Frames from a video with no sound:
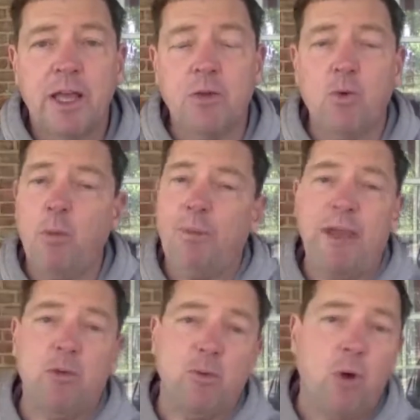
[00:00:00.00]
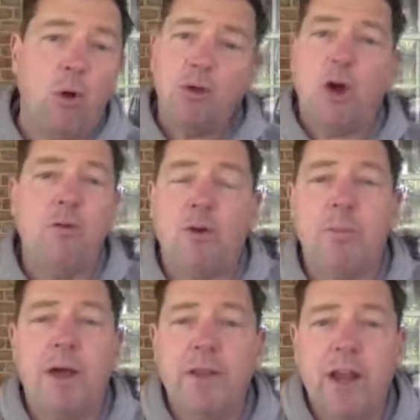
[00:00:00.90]
it will be rolled over
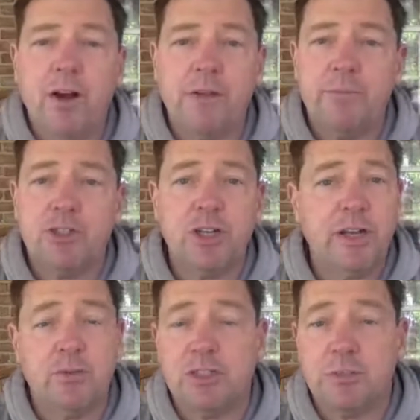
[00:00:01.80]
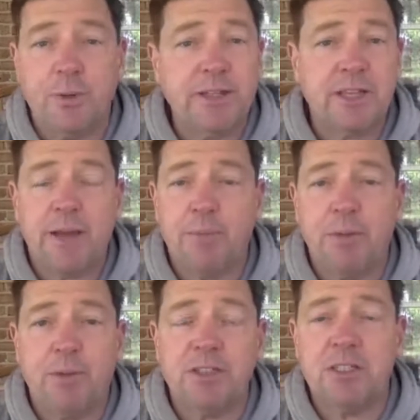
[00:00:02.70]
by the narrative machine, which is big tech,
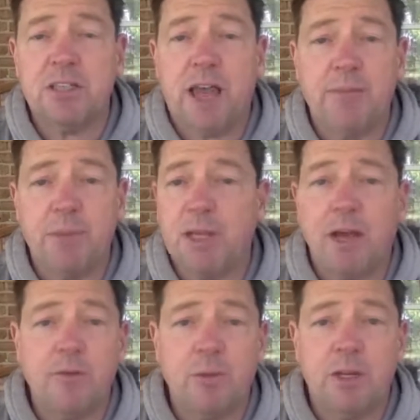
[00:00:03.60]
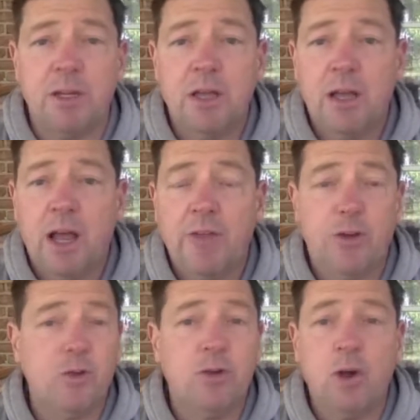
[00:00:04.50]
big business, and big government. And
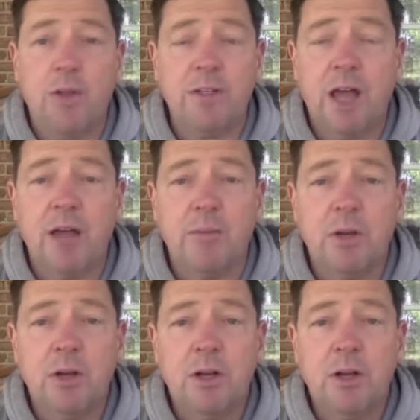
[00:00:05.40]
they're doing it all the time.